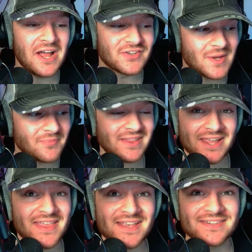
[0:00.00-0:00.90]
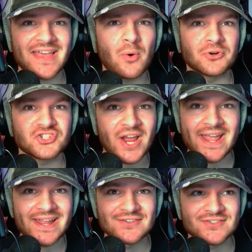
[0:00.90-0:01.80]
something like this that would
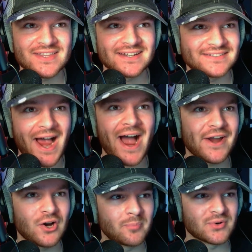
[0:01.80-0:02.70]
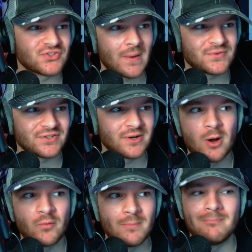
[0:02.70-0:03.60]
change the entire perception
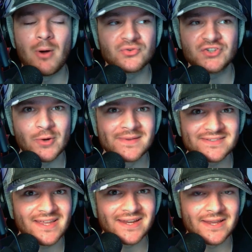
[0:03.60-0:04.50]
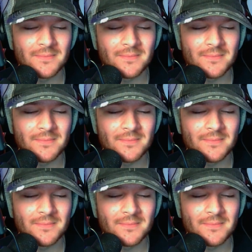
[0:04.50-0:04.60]
of what most humans think.